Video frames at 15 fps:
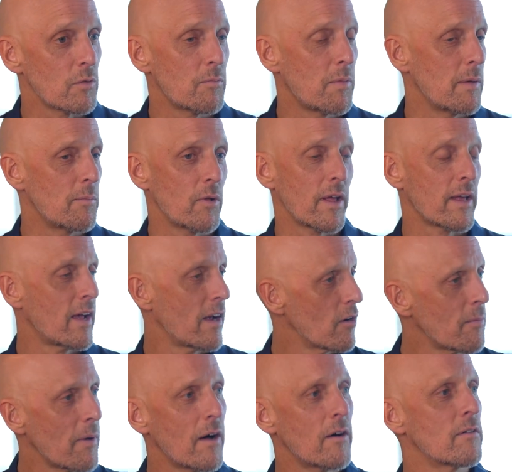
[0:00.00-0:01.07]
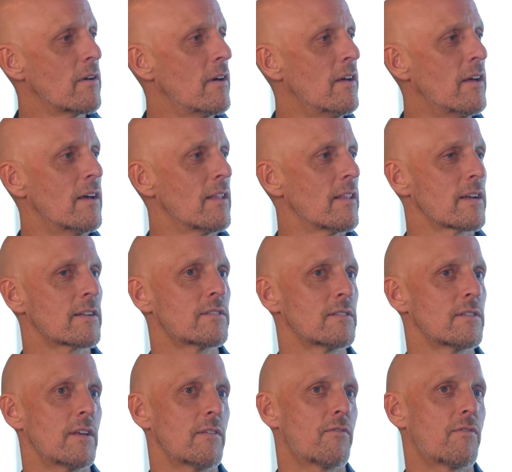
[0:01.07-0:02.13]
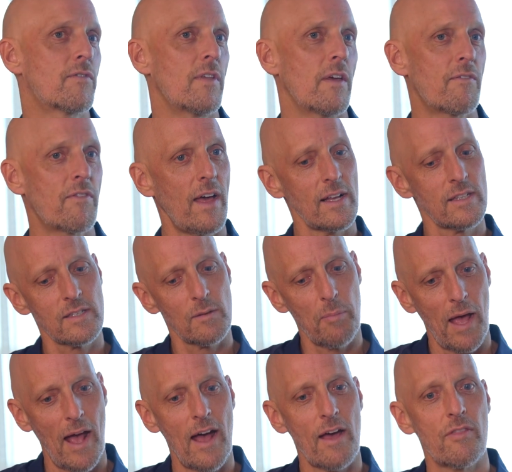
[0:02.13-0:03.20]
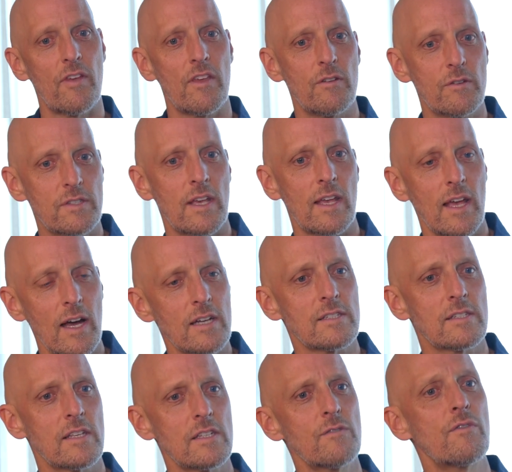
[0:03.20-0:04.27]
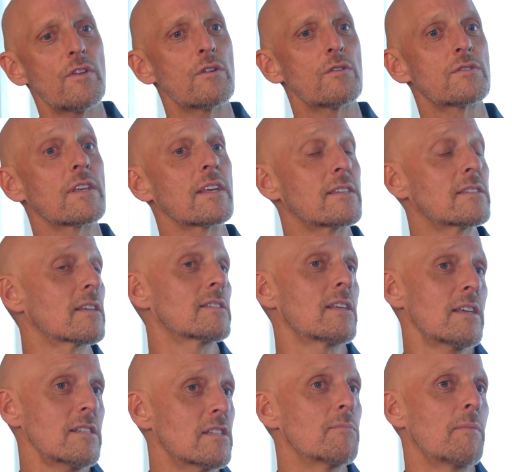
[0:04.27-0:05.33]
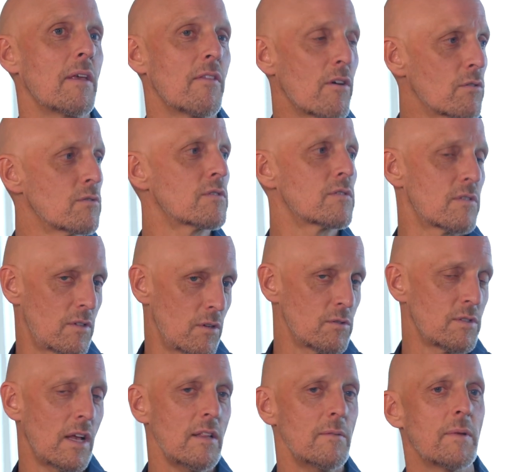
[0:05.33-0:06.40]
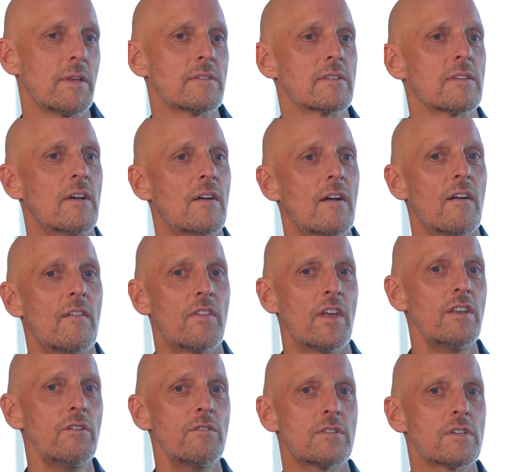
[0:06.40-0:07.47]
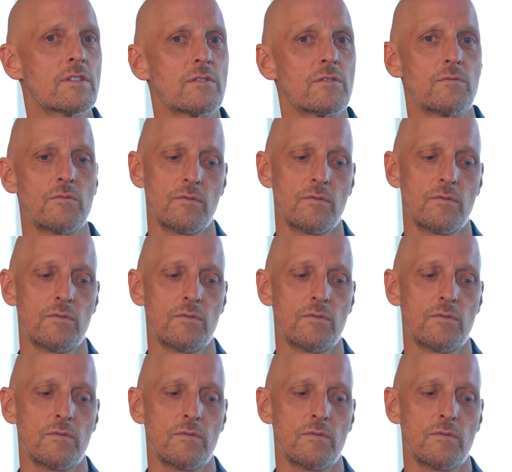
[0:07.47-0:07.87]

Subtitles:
with people I care about. Like if that's a path that you say, gosh, this feels like success to me, those elements, then you just